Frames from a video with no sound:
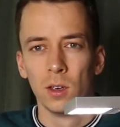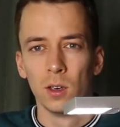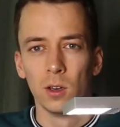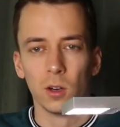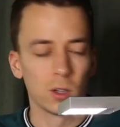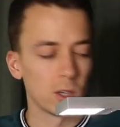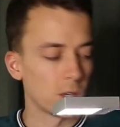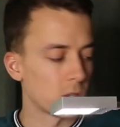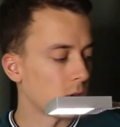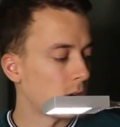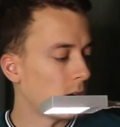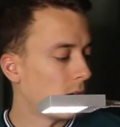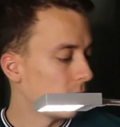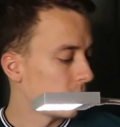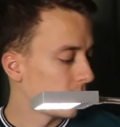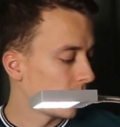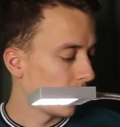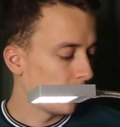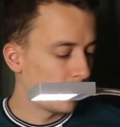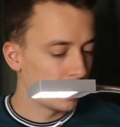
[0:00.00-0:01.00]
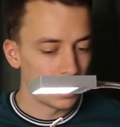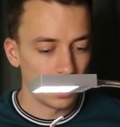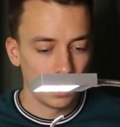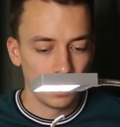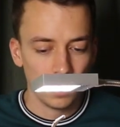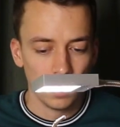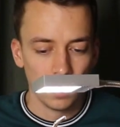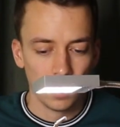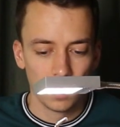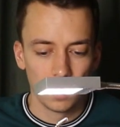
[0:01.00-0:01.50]
Okay, so the hardscape is
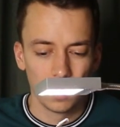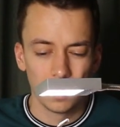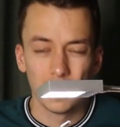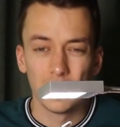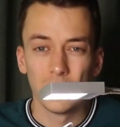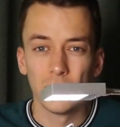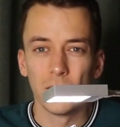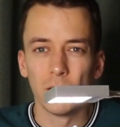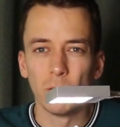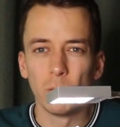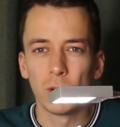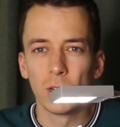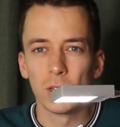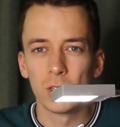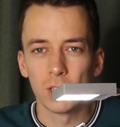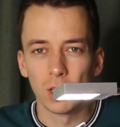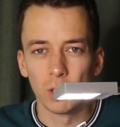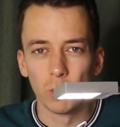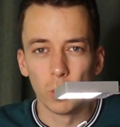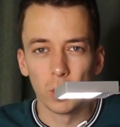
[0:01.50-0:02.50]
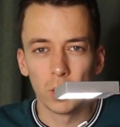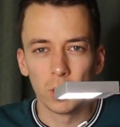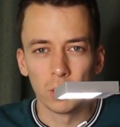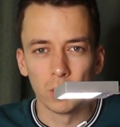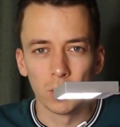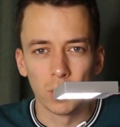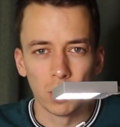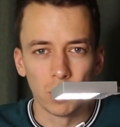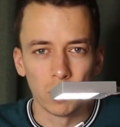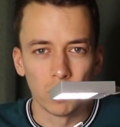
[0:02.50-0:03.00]
in. Now we can start working
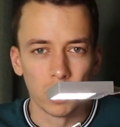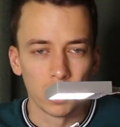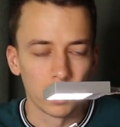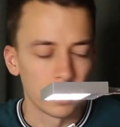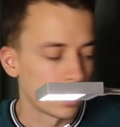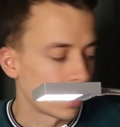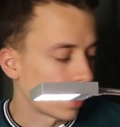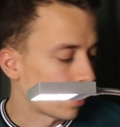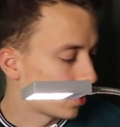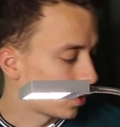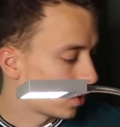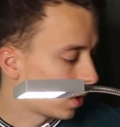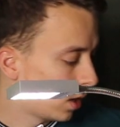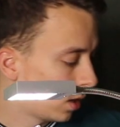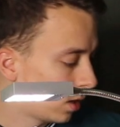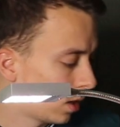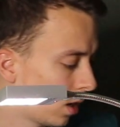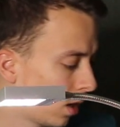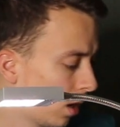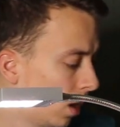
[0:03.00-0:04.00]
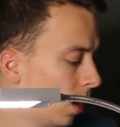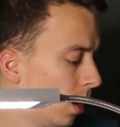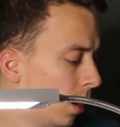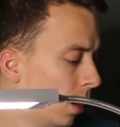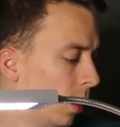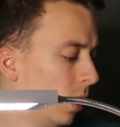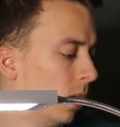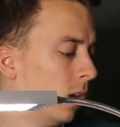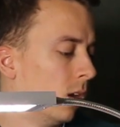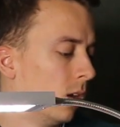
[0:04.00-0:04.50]
on our substrate.
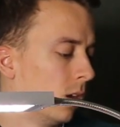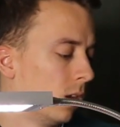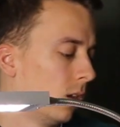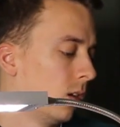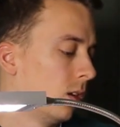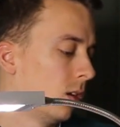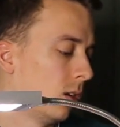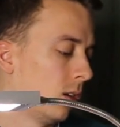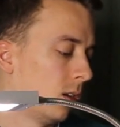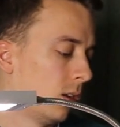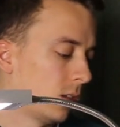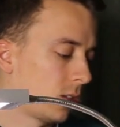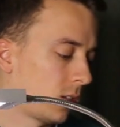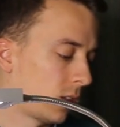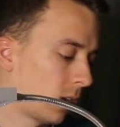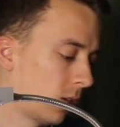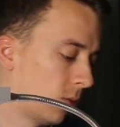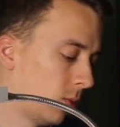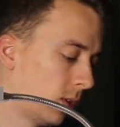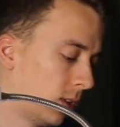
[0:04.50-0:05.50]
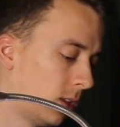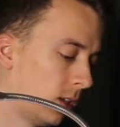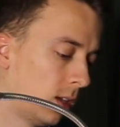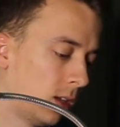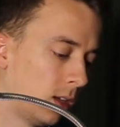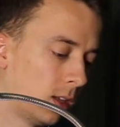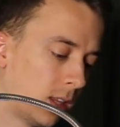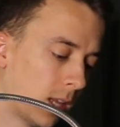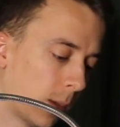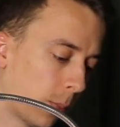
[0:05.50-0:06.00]
Let's start with
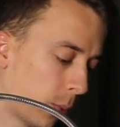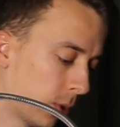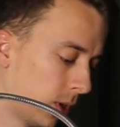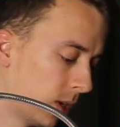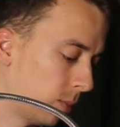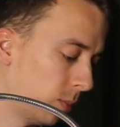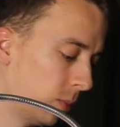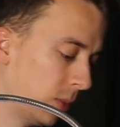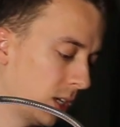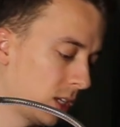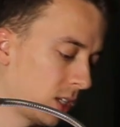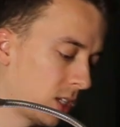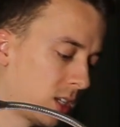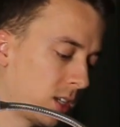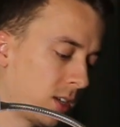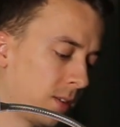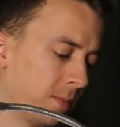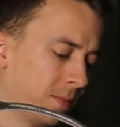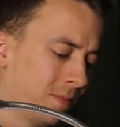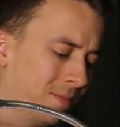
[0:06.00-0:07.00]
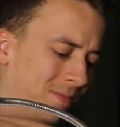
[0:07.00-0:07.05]
the Deponitmix.